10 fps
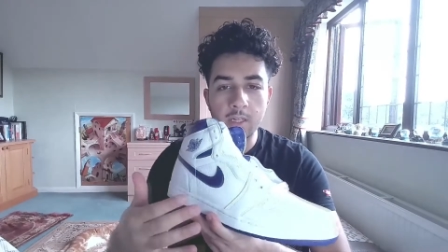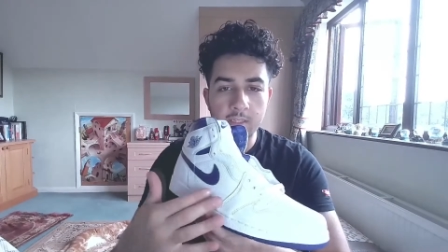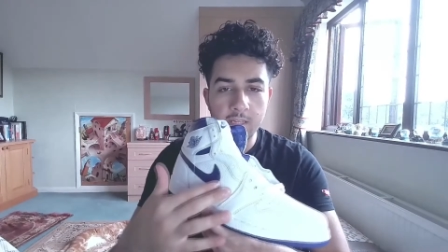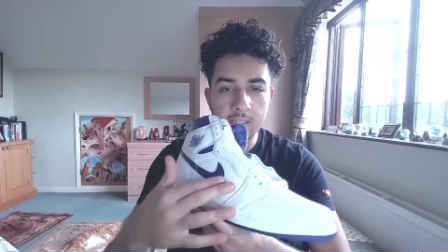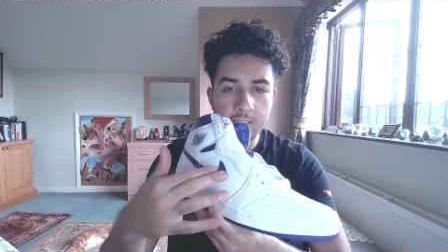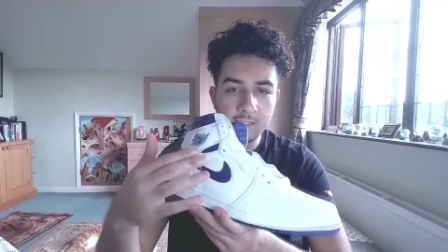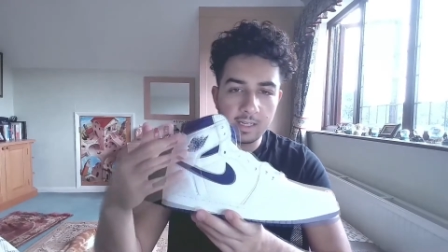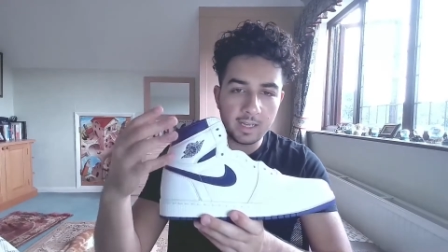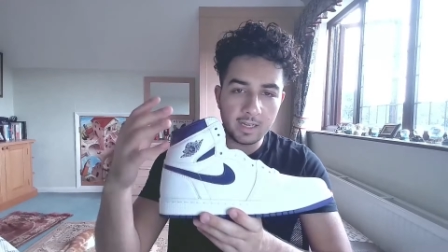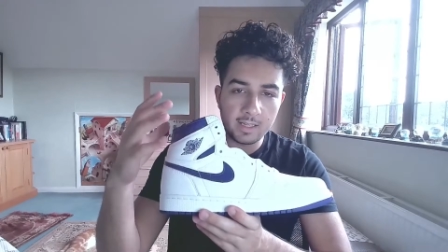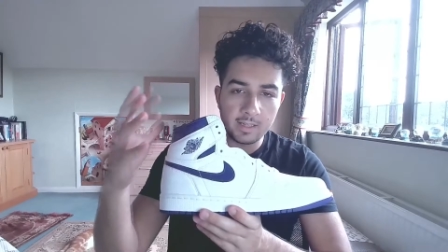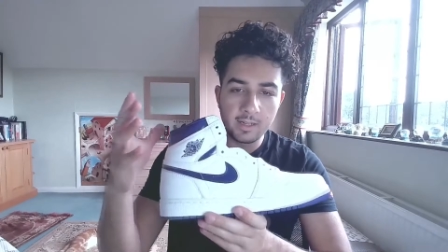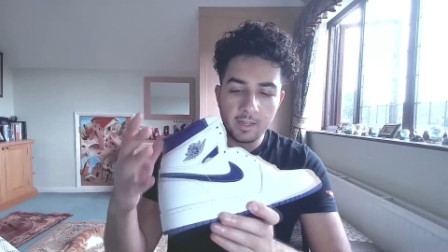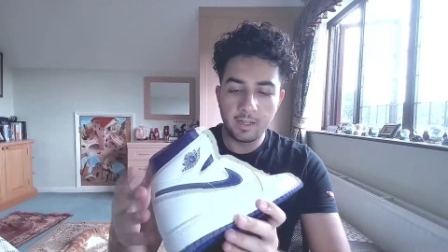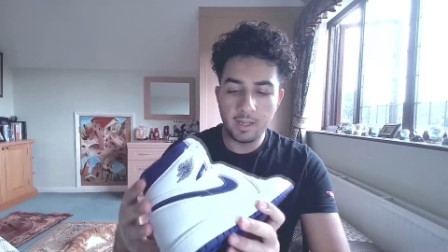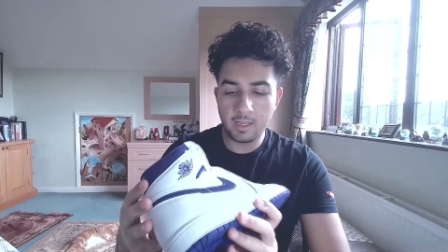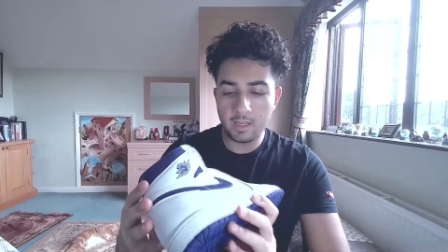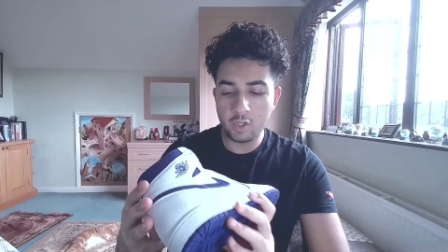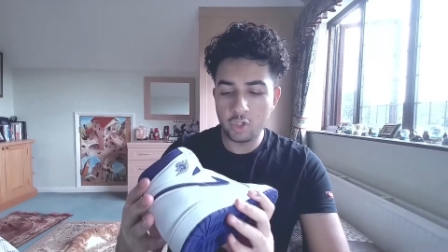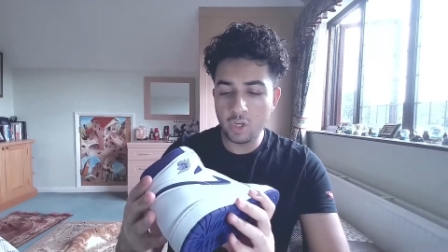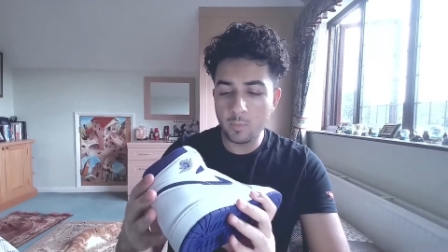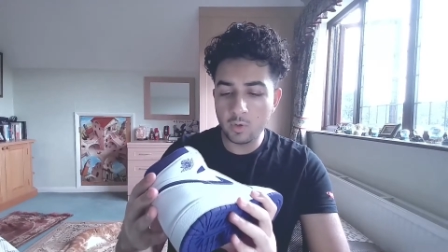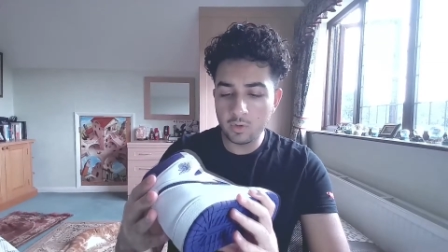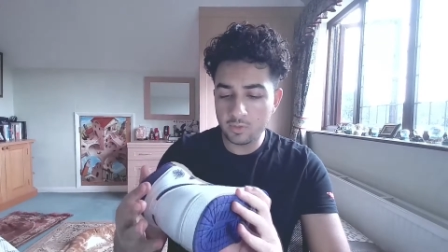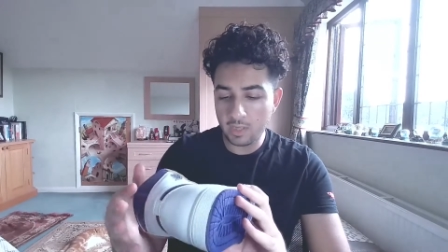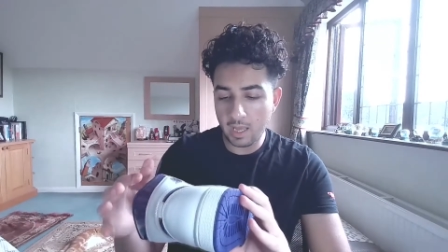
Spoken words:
It kind of shimmers,